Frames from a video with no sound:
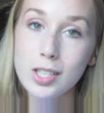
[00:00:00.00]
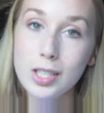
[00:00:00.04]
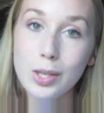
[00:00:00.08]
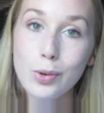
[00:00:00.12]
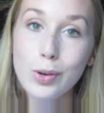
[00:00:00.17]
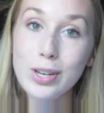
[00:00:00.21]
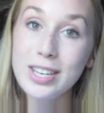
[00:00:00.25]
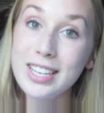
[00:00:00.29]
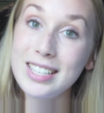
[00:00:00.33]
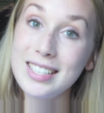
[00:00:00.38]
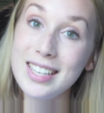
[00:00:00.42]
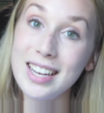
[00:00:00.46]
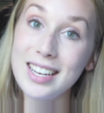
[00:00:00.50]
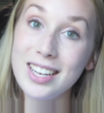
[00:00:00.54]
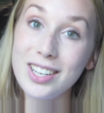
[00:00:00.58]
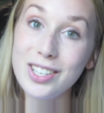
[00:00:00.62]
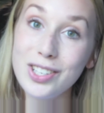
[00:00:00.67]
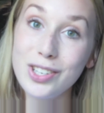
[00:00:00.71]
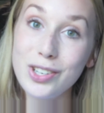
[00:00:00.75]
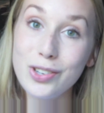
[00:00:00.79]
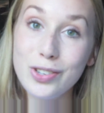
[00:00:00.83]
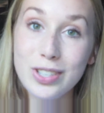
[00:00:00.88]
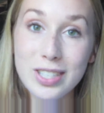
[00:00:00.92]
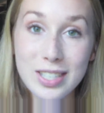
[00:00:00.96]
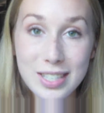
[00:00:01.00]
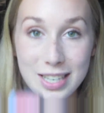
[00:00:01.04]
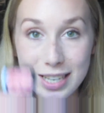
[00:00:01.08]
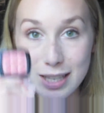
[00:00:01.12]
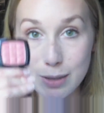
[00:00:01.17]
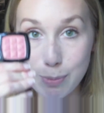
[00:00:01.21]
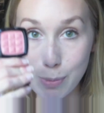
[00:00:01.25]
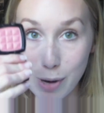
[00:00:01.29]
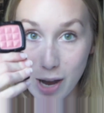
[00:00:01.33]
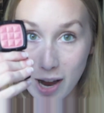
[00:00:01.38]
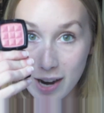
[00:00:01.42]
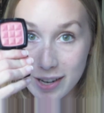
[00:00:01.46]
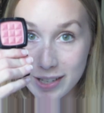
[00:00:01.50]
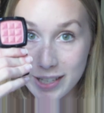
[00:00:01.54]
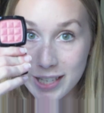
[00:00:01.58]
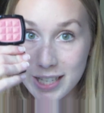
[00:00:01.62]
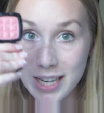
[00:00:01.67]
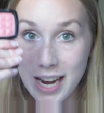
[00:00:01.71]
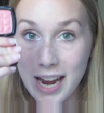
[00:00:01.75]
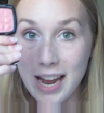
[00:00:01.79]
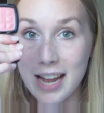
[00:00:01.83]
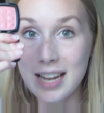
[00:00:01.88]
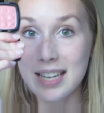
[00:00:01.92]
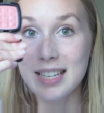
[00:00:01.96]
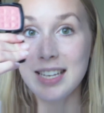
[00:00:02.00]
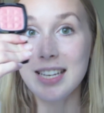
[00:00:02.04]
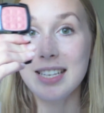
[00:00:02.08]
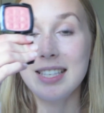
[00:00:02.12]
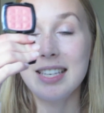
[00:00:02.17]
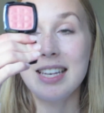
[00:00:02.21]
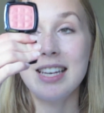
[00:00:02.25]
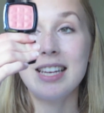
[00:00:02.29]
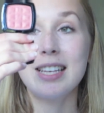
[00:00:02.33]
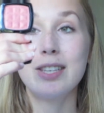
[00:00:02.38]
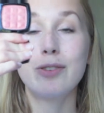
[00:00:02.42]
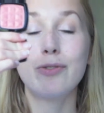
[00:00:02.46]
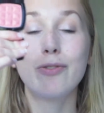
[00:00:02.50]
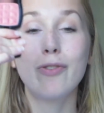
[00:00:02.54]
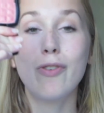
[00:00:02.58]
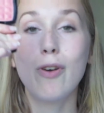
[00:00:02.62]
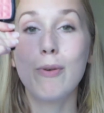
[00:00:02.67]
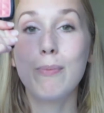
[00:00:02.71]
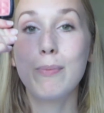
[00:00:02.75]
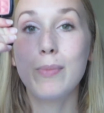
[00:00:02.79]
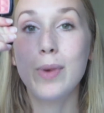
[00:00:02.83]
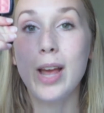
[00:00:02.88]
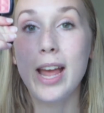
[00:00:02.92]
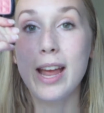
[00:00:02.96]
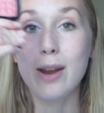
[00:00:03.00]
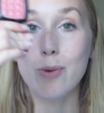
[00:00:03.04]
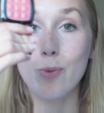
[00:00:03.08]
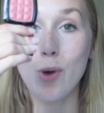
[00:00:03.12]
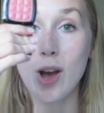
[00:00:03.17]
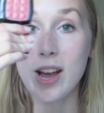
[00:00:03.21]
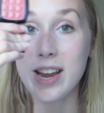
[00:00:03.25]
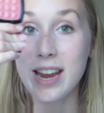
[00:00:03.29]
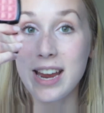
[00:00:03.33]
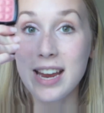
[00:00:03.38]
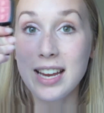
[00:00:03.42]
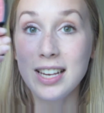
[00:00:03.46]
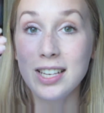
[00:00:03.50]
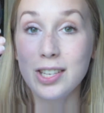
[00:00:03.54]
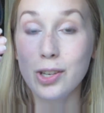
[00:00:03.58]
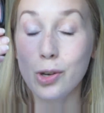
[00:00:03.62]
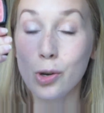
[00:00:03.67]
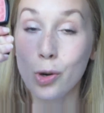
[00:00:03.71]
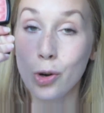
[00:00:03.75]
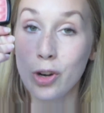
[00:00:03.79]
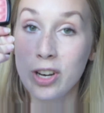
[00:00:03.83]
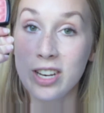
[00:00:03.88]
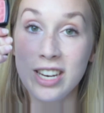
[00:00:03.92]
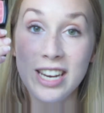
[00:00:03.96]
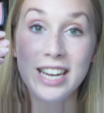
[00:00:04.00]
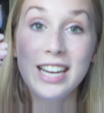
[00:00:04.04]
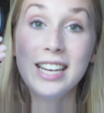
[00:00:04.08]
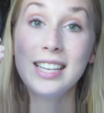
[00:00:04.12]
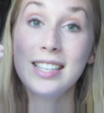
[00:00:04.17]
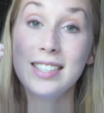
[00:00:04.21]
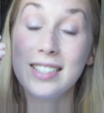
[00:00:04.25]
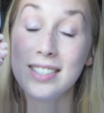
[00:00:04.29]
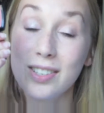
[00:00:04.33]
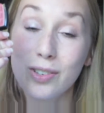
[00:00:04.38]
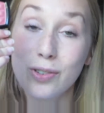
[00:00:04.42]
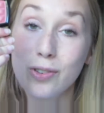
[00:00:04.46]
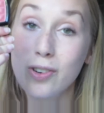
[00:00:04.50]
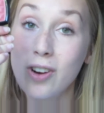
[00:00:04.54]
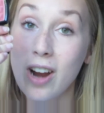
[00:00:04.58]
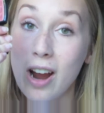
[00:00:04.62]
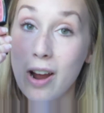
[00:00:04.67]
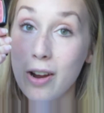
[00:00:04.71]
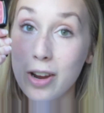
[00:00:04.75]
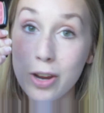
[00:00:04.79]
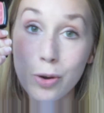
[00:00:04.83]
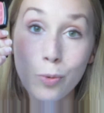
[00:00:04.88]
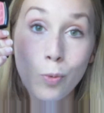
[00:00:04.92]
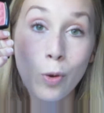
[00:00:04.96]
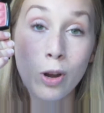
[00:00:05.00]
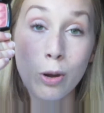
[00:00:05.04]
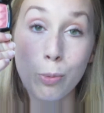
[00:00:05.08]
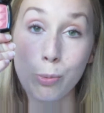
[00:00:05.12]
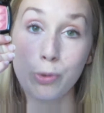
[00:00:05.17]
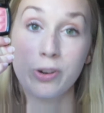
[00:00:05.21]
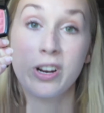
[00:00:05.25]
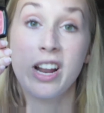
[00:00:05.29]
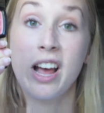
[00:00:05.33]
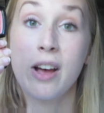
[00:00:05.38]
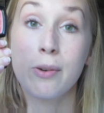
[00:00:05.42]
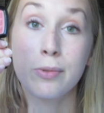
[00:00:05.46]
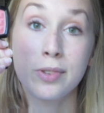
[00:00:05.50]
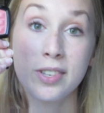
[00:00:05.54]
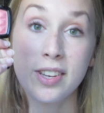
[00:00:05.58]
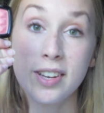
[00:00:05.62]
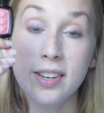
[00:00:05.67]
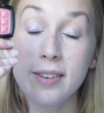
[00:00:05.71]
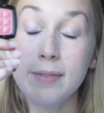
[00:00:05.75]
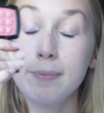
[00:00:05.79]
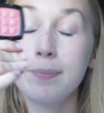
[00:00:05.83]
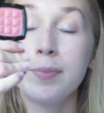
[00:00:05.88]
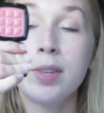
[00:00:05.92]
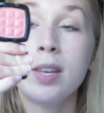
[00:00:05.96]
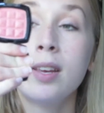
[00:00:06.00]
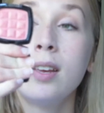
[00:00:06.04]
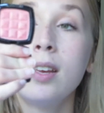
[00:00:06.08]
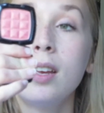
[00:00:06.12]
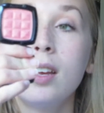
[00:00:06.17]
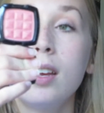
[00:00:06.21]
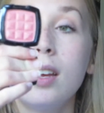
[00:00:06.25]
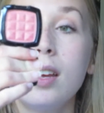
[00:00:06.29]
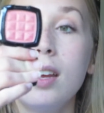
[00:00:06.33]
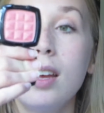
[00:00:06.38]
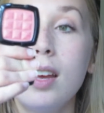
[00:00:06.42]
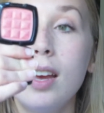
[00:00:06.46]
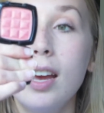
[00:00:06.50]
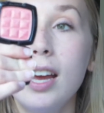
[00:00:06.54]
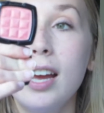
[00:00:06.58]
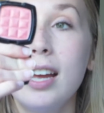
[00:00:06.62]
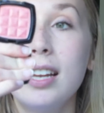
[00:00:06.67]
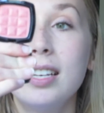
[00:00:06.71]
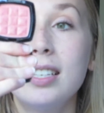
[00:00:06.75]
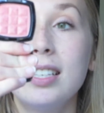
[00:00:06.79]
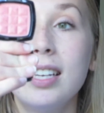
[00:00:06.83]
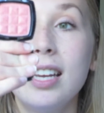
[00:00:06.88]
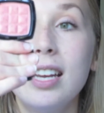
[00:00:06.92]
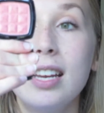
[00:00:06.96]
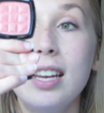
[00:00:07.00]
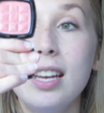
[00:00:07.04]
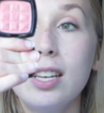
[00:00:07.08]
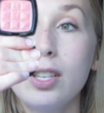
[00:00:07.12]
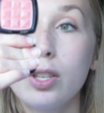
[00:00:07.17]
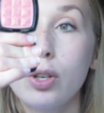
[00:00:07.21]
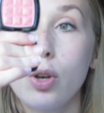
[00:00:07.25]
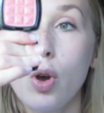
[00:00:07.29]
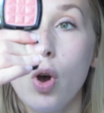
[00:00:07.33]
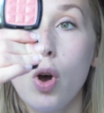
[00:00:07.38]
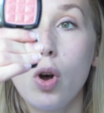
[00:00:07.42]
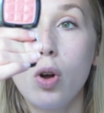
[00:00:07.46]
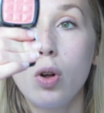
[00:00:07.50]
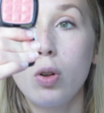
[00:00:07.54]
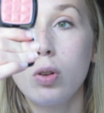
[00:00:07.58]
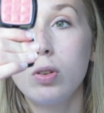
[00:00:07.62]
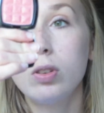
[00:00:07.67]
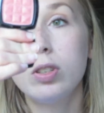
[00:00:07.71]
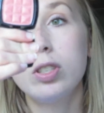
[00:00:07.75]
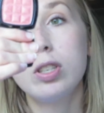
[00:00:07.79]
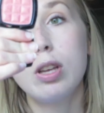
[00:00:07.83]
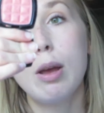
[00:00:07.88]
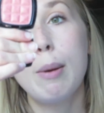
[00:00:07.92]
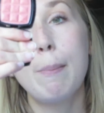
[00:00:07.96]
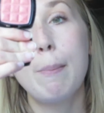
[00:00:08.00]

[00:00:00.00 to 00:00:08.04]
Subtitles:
So I decided to use this blush, and this is from NYX or NYX or how you want to pronounce it, and it is called